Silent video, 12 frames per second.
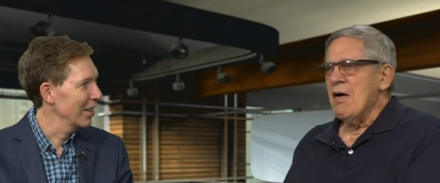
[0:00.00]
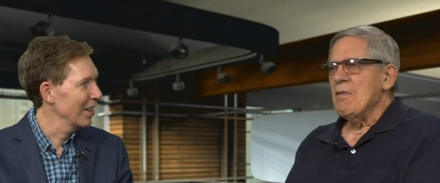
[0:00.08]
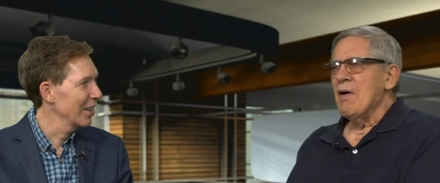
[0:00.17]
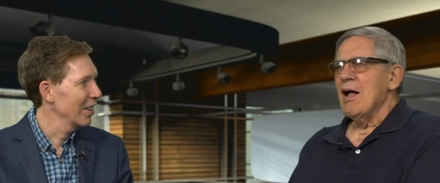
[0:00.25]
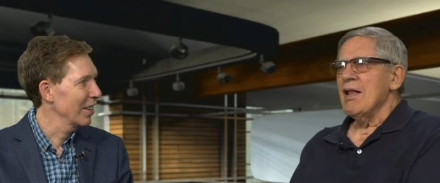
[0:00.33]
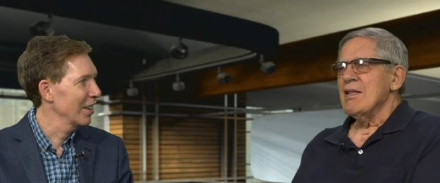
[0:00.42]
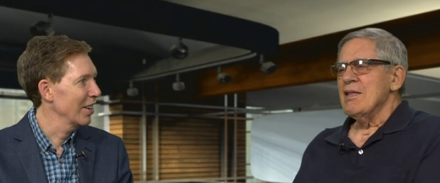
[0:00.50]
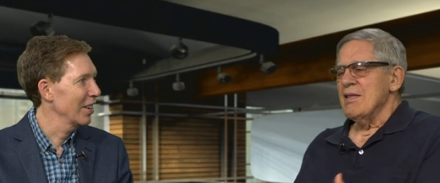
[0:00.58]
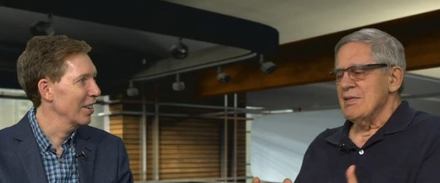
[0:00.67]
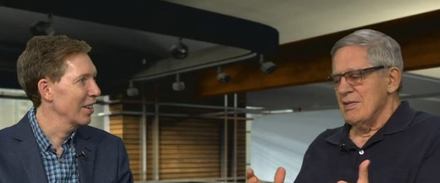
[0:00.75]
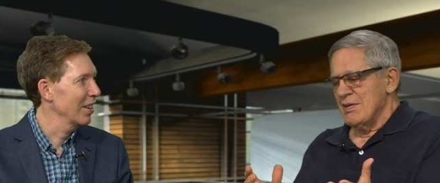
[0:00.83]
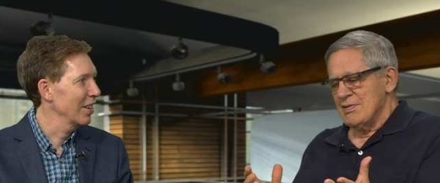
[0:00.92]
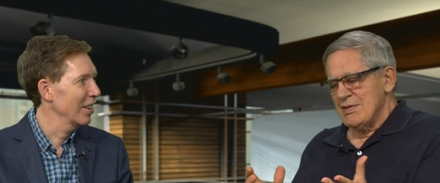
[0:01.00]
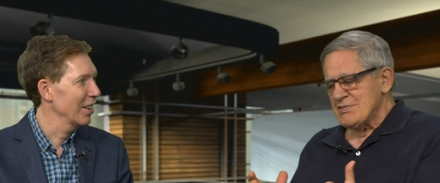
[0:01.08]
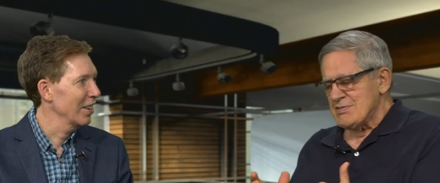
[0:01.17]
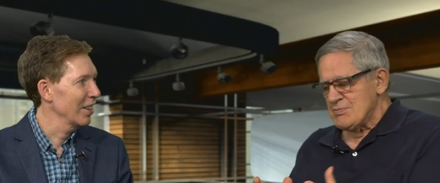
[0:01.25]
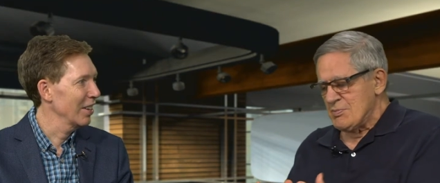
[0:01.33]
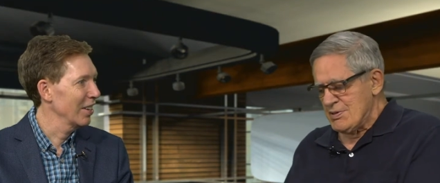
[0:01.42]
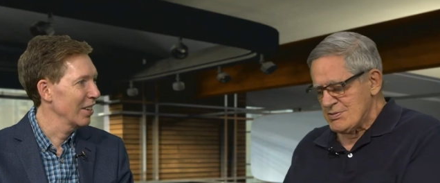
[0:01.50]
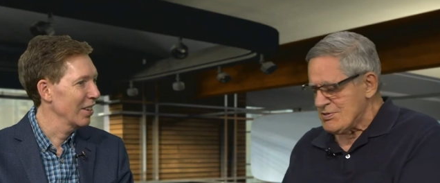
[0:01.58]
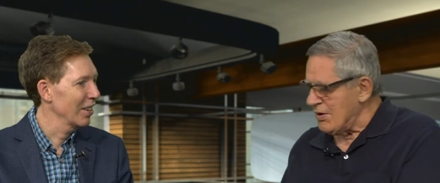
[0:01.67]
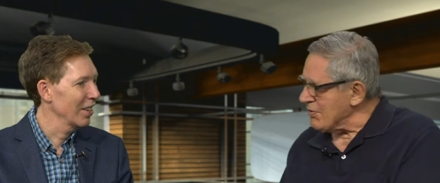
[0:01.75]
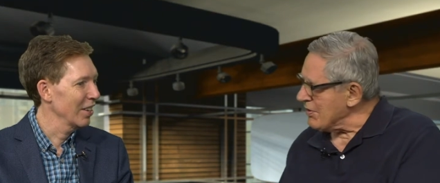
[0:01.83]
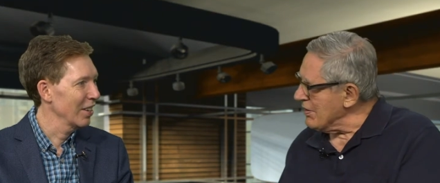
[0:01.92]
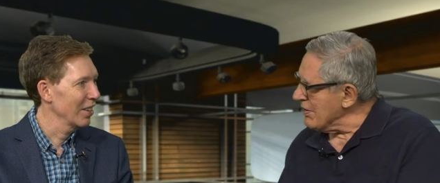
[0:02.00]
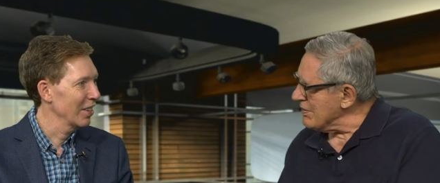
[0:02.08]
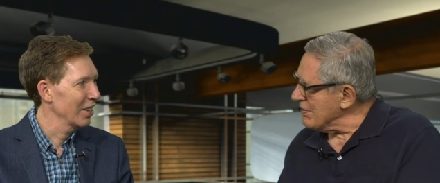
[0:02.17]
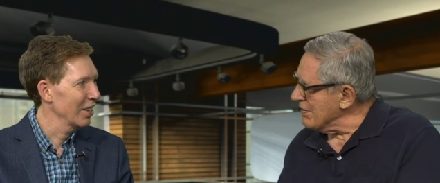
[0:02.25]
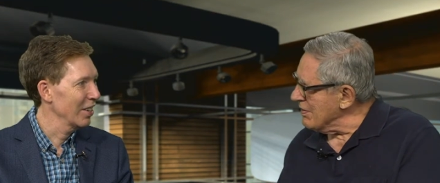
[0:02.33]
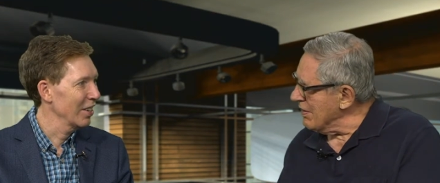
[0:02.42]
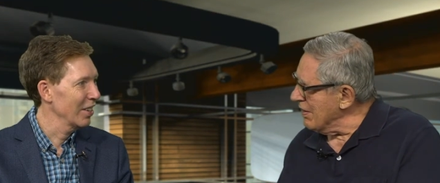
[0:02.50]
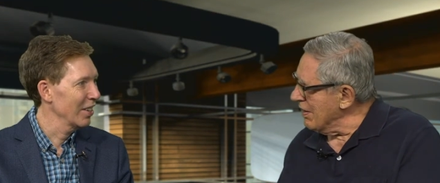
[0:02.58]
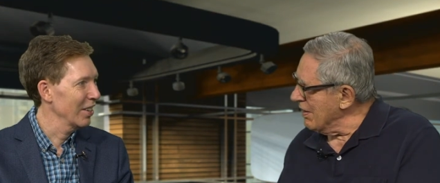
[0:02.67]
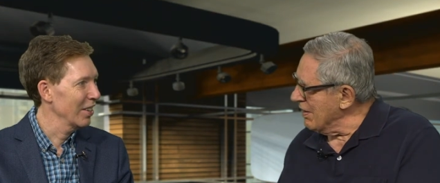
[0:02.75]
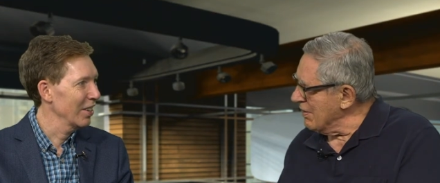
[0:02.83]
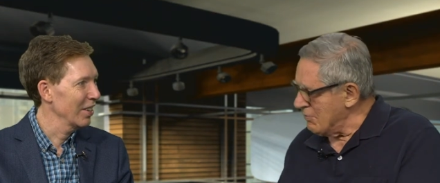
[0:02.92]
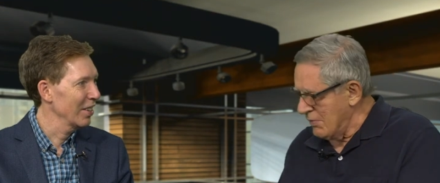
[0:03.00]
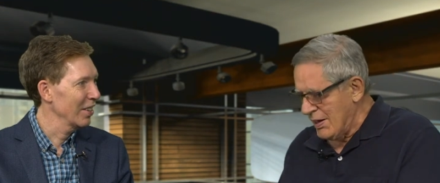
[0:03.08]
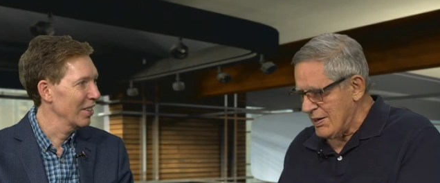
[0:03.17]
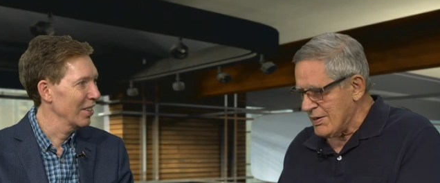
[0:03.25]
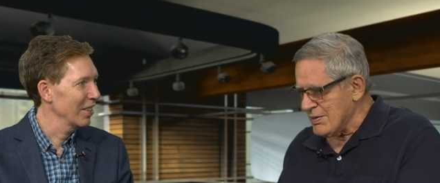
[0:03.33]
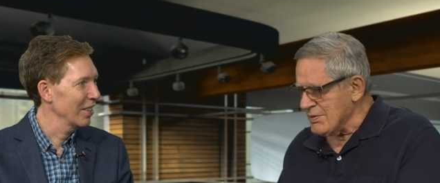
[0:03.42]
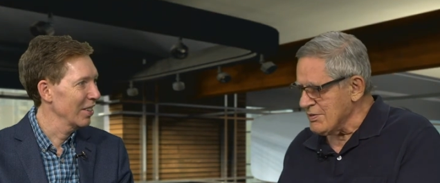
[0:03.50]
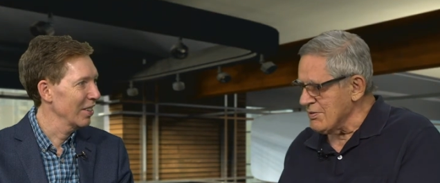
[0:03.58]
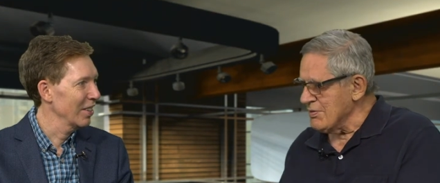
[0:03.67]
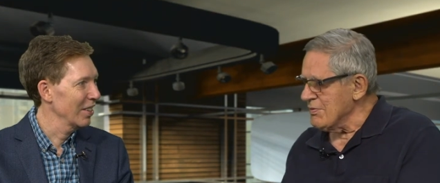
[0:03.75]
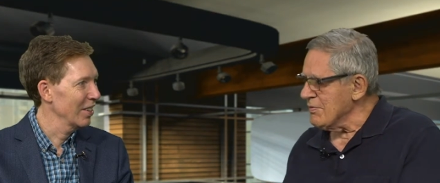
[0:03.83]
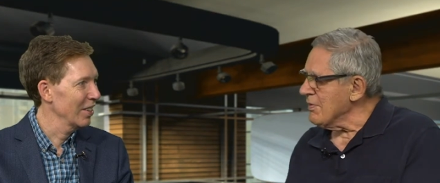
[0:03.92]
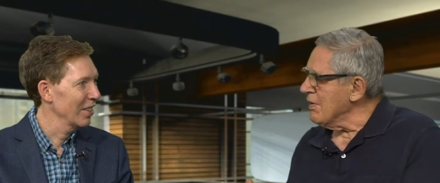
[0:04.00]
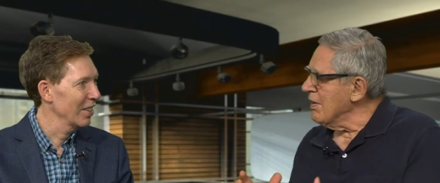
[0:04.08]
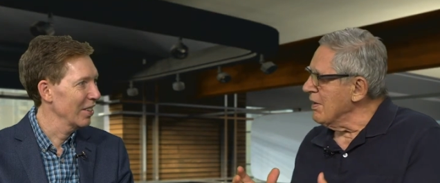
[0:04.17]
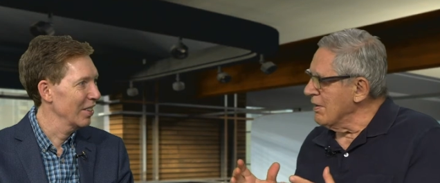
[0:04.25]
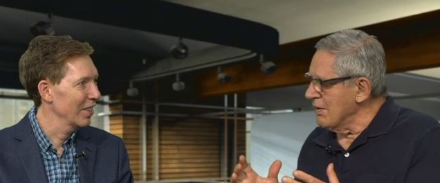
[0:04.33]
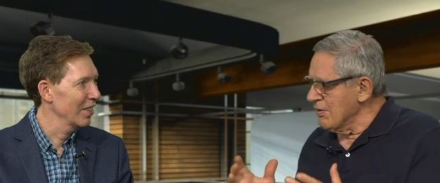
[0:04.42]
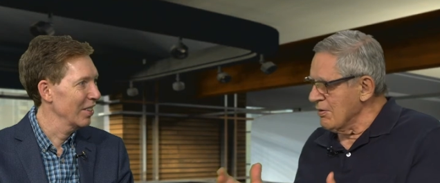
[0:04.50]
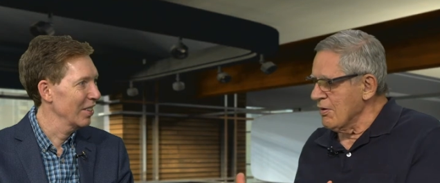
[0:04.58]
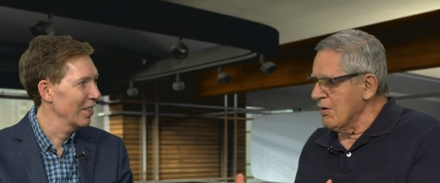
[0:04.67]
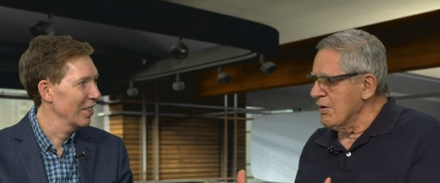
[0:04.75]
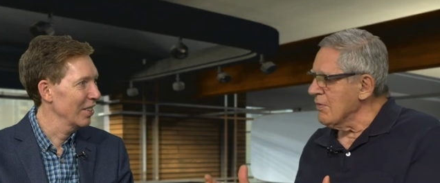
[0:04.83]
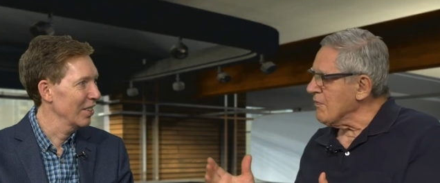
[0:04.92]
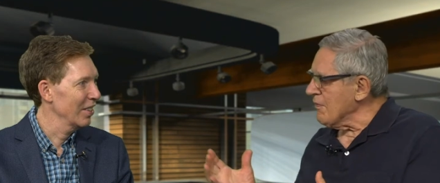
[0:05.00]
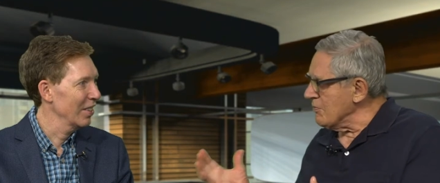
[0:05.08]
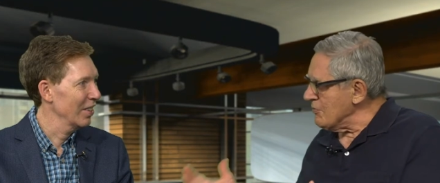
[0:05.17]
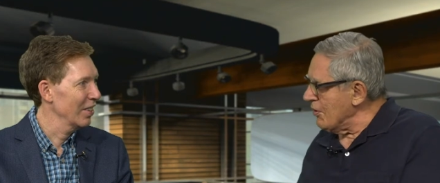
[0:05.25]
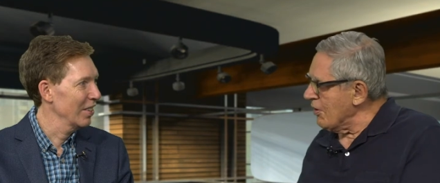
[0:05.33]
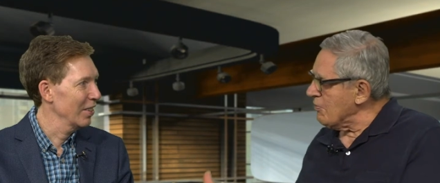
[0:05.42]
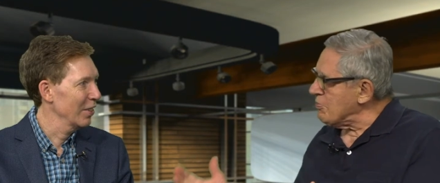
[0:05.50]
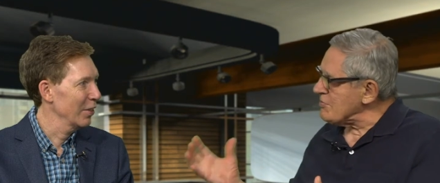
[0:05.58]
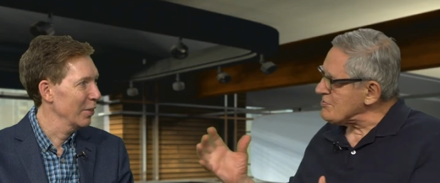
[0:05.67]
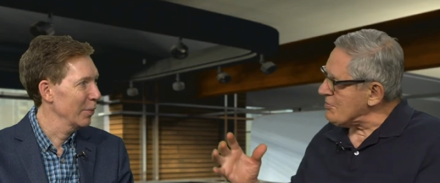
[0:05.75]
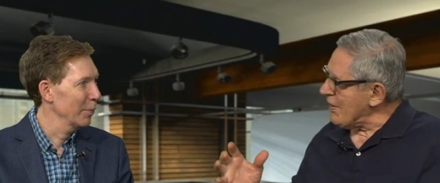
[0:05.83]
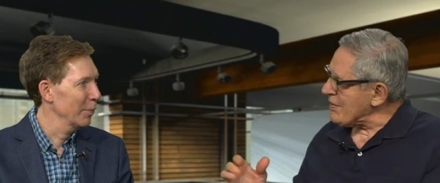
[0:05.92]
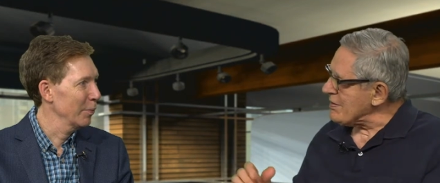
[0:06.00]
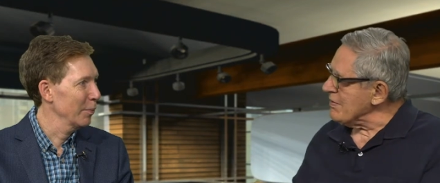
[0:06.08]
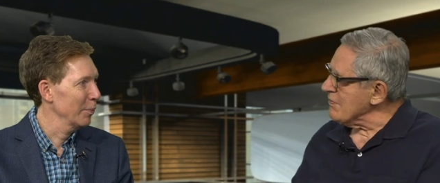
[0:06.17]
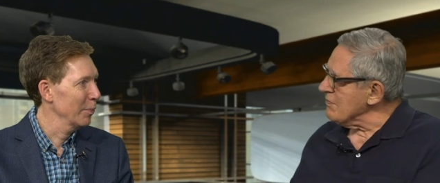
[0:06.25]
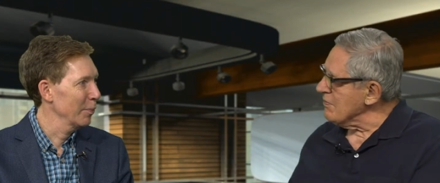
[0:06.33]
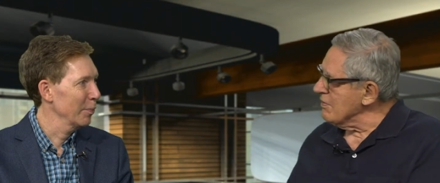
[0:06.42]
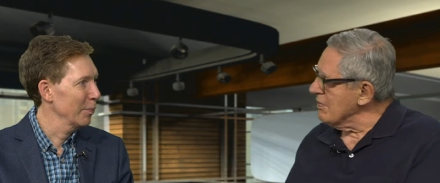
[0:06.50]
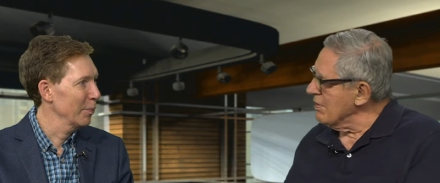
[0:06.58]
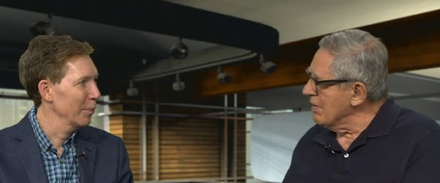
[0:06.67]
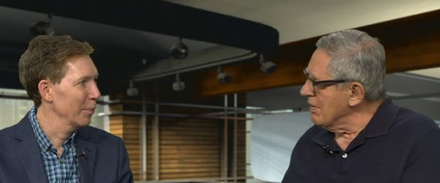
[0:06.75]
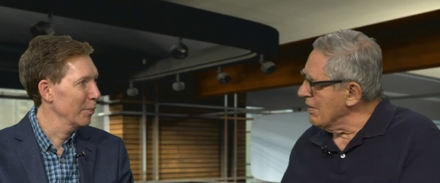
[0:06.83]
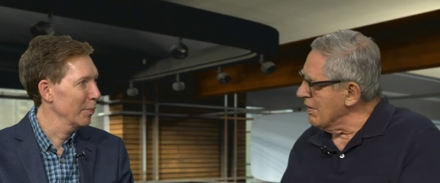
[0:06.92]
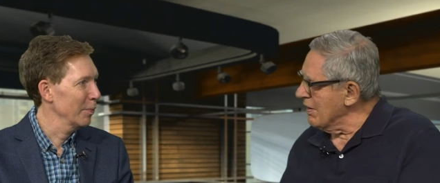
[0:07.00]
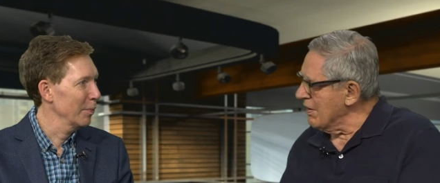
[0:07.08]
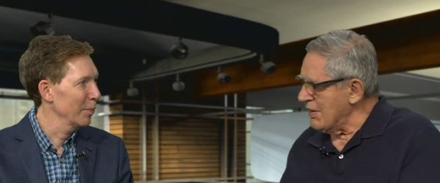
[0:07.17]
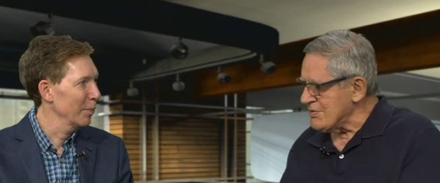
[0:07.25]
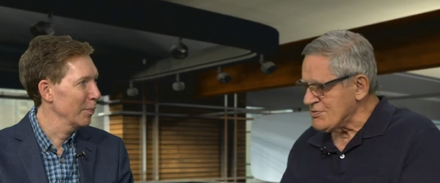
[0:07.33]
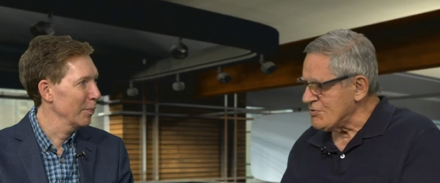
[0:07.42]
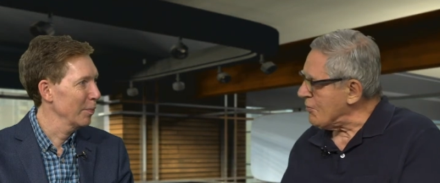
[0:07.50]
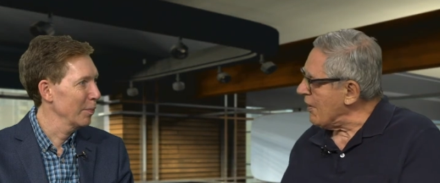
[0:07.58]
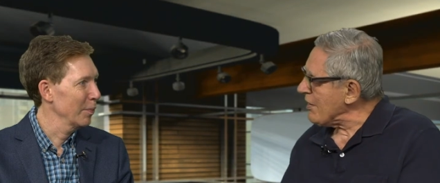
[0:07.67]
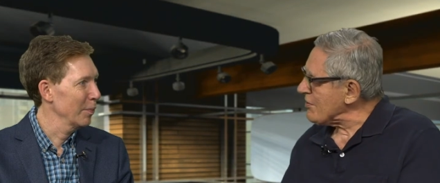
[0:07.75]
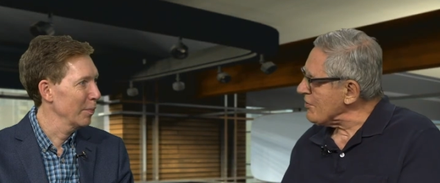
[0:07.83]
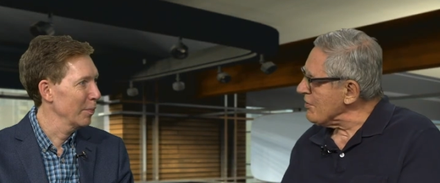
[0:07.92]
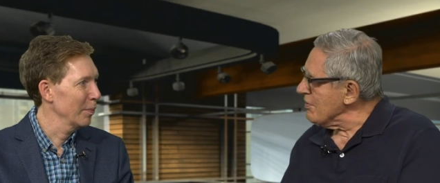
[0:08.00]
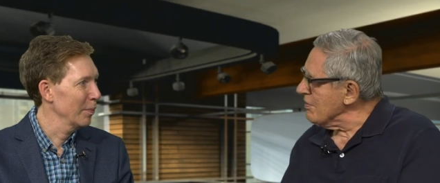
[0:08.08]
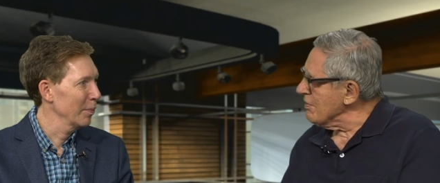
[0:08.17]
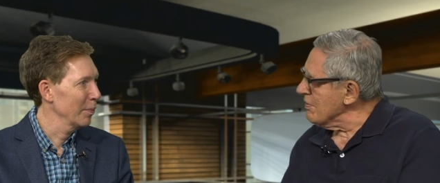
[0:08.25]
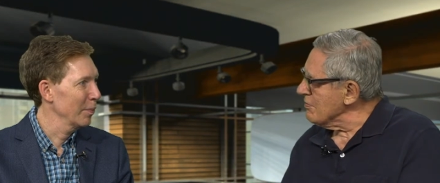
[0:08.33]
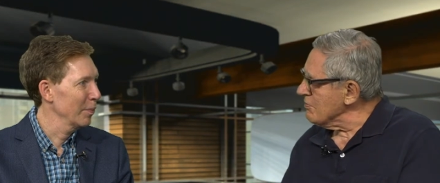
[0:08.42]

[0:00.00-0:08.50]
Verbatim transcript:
Speaker 1: Well, th this has been so good, uh, Mike, to learn from your perspective uh, as the director and